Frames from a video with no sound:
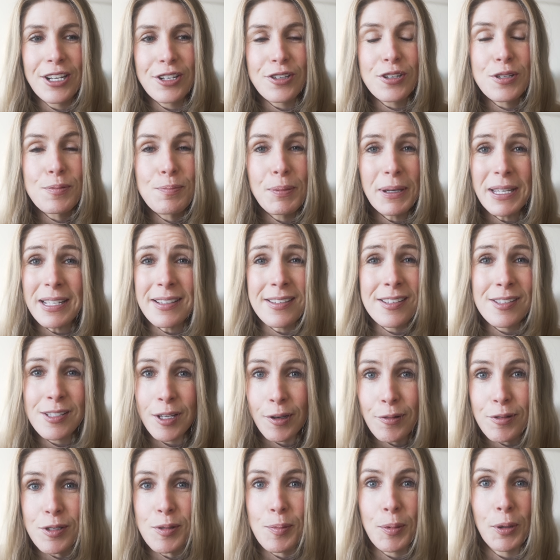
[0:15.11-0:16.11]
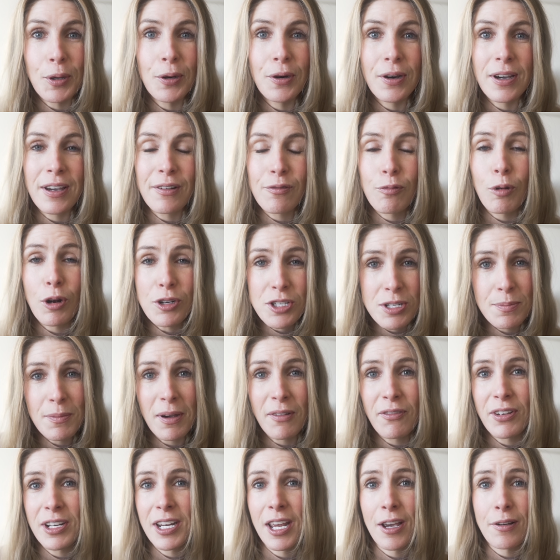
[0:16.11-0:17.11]
just being so supportive, watching
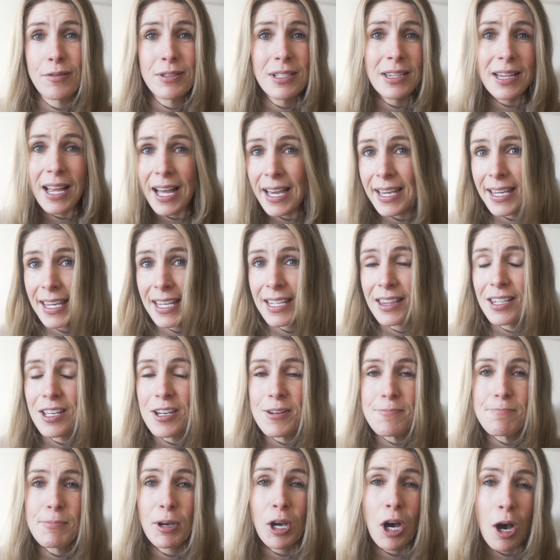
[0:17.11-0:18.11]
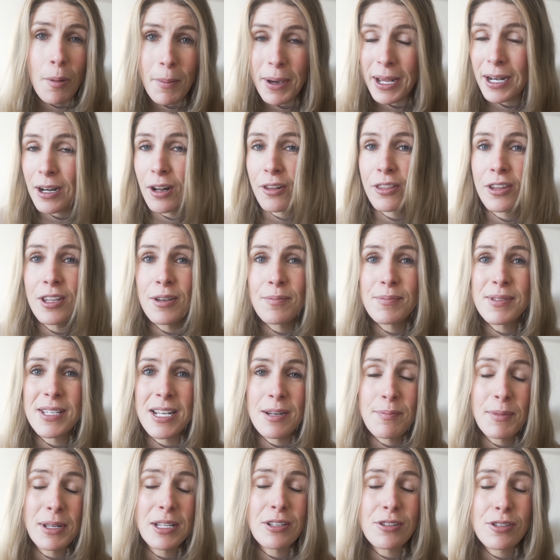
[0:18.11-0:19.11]
my videos, liking them, commenting on them,
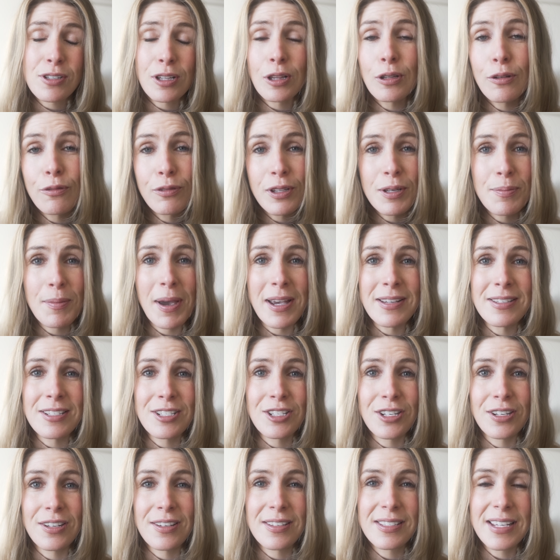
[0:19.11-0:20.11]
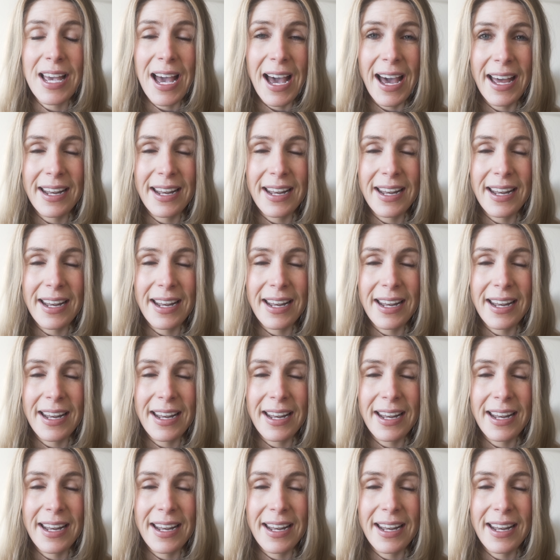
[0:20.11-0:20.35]
sending me just lovely messages,